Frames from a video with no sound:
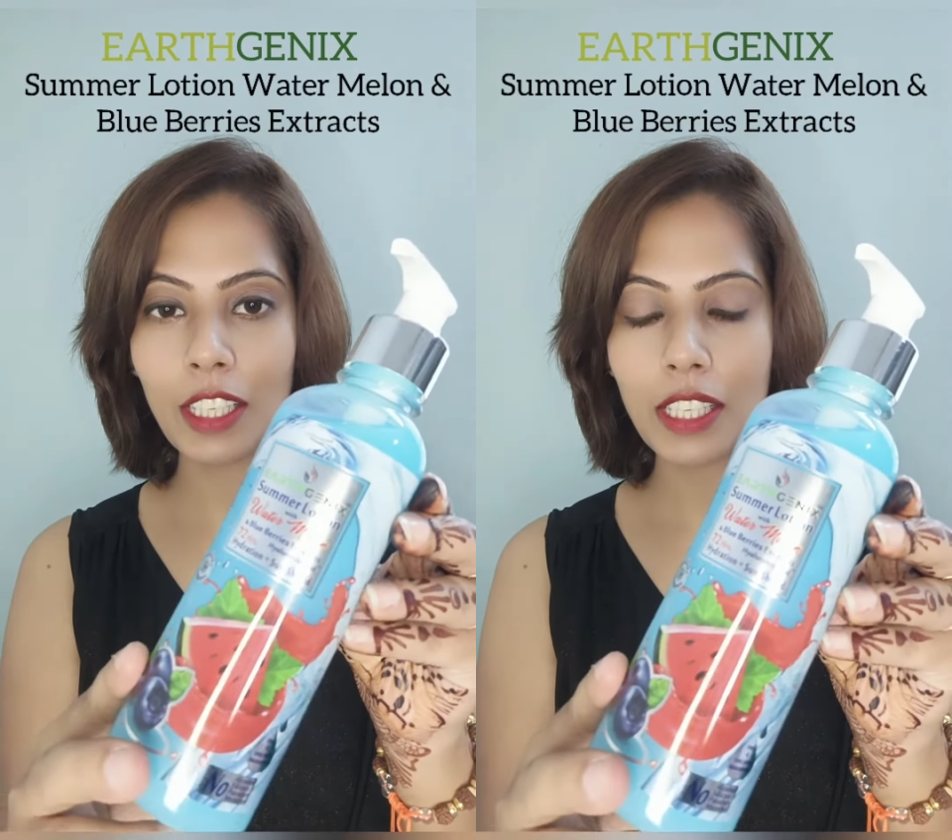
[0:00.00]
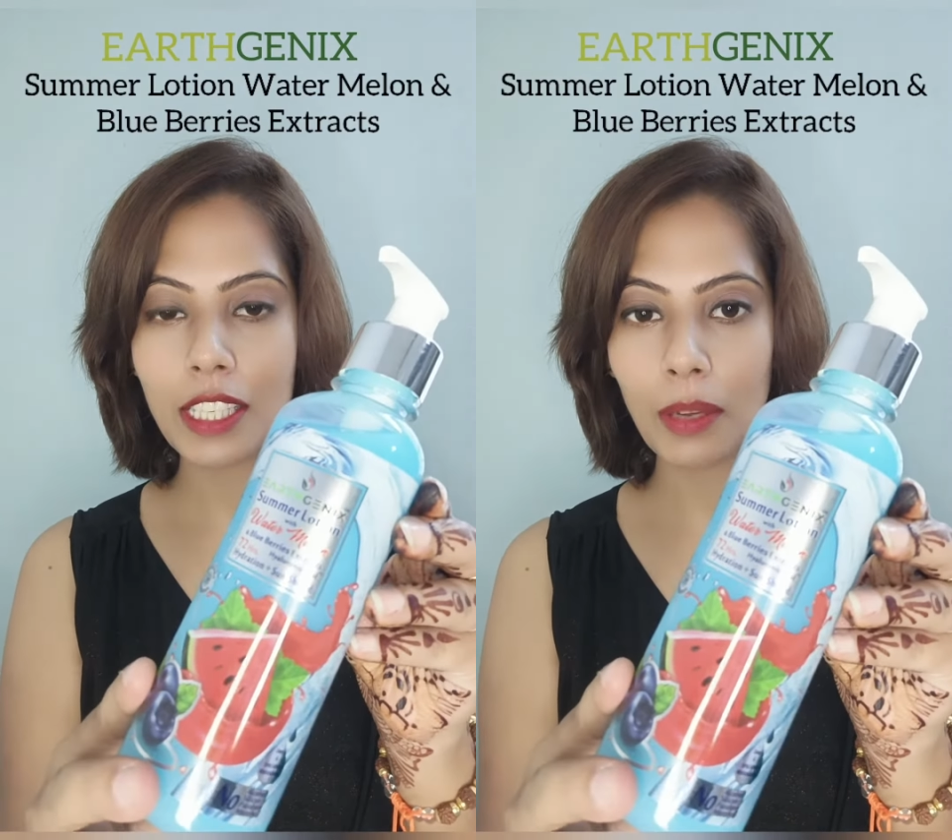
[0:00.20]

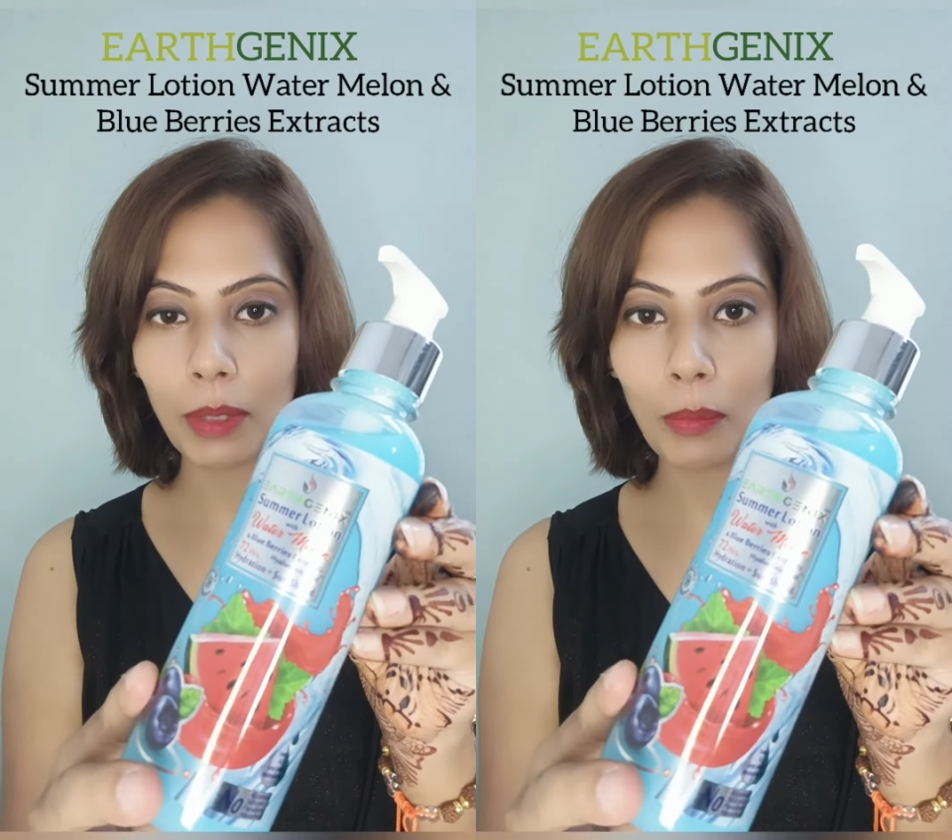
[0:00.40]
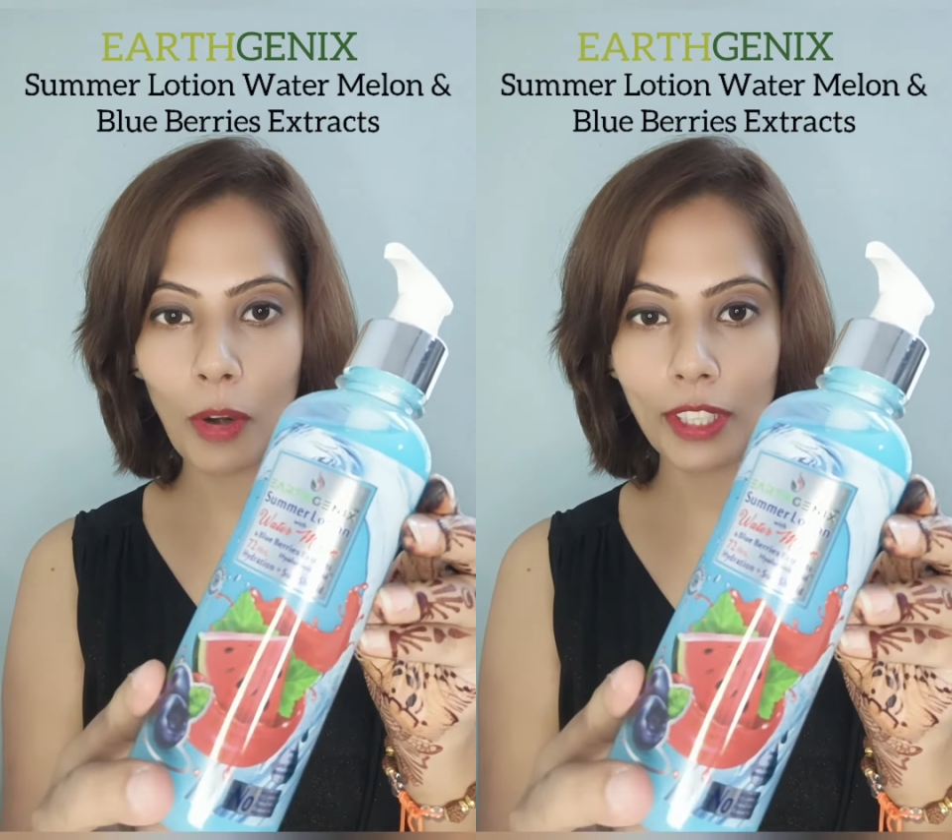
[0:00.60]

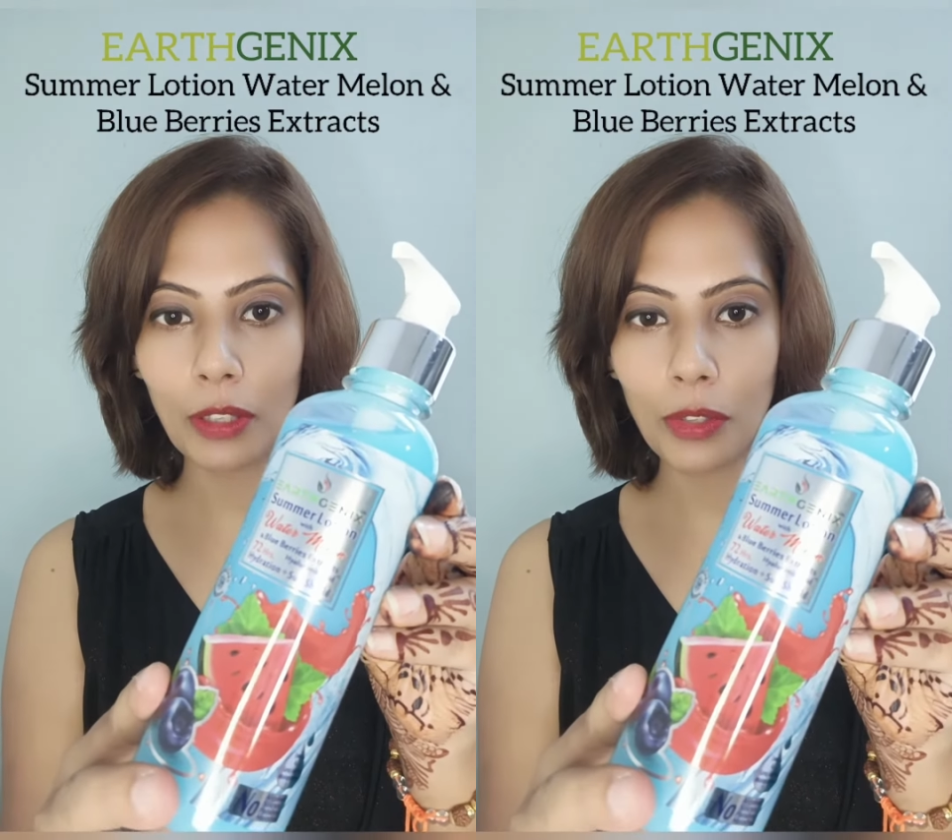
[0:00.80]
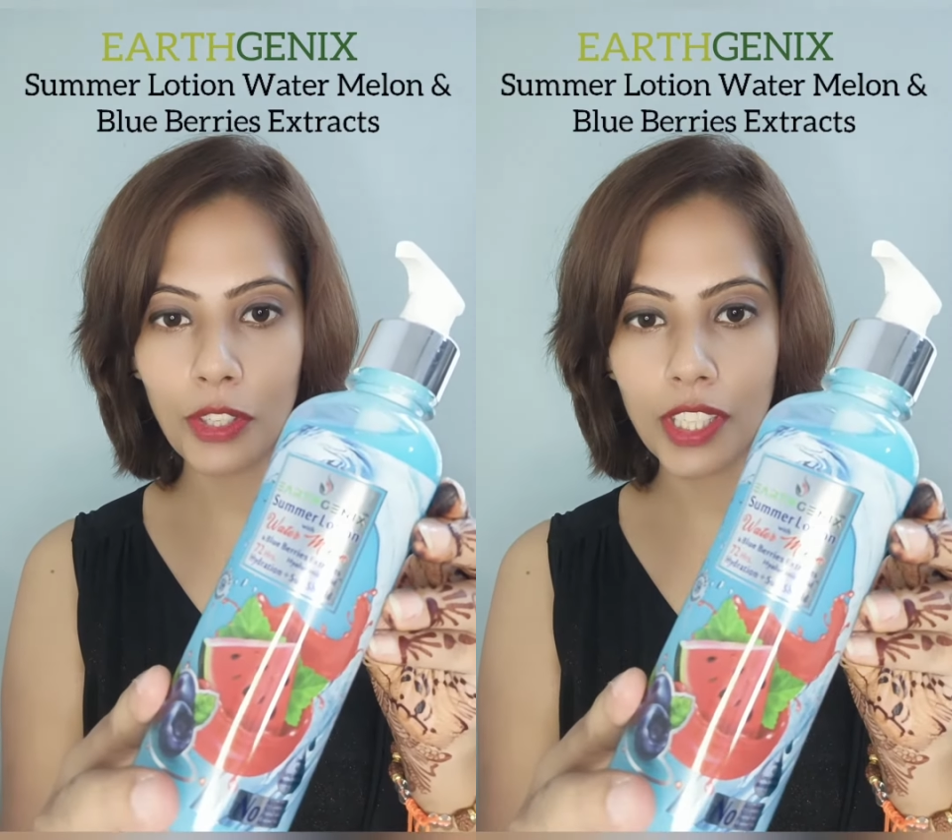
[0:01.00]
summer body
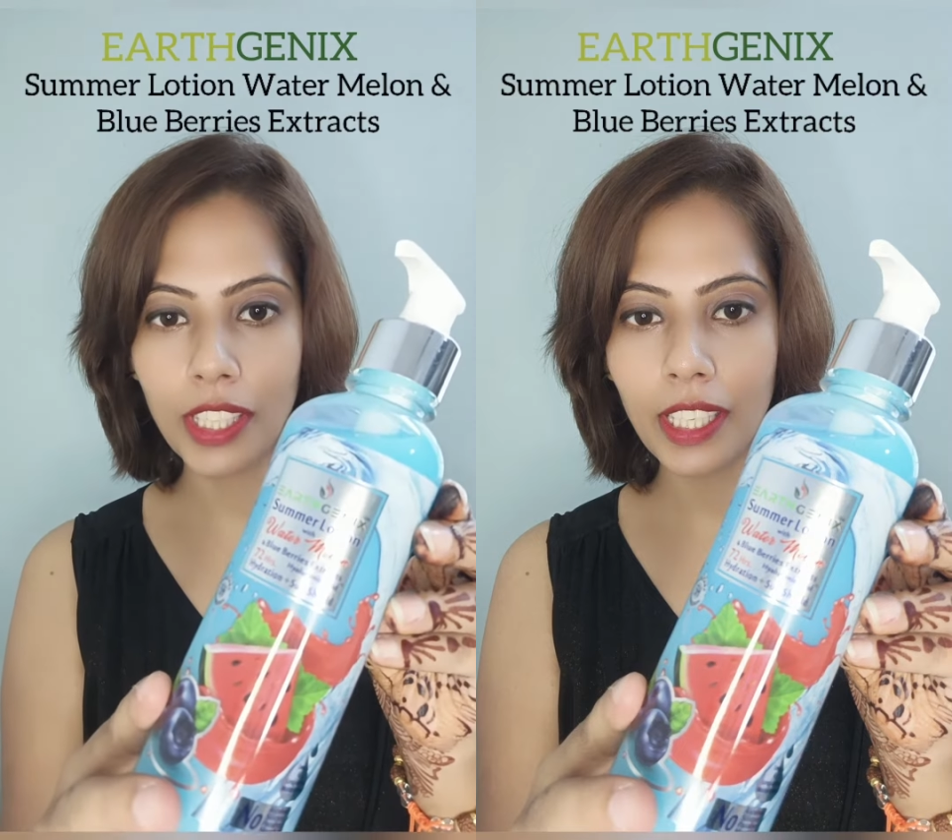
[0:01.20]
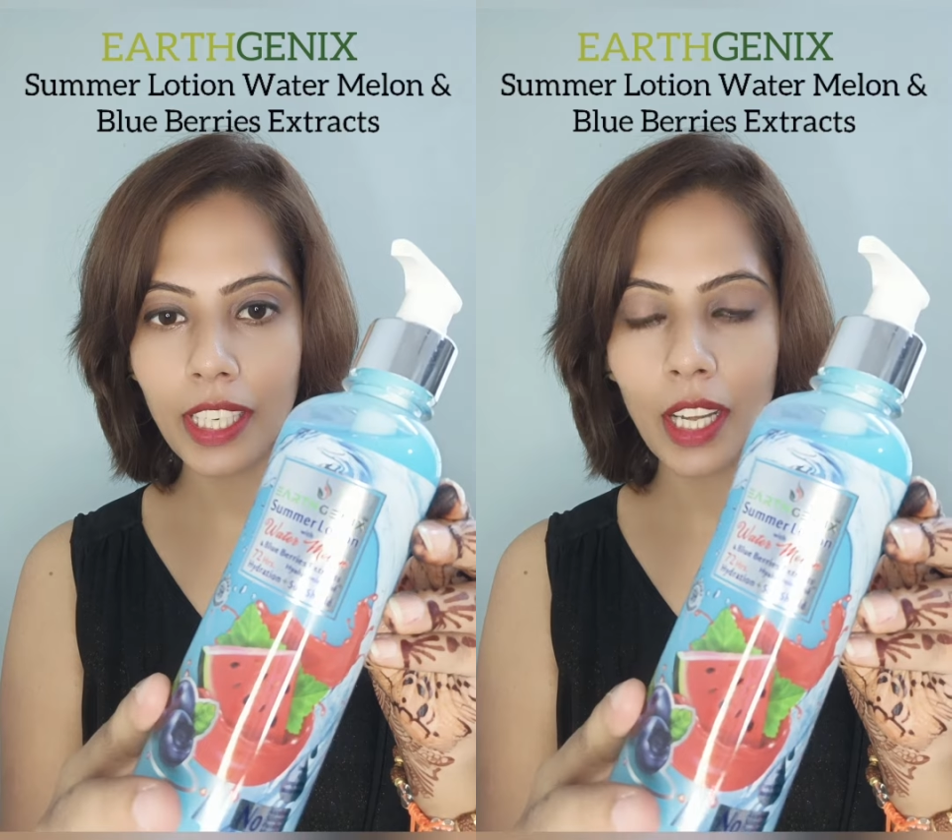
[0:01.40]
lotion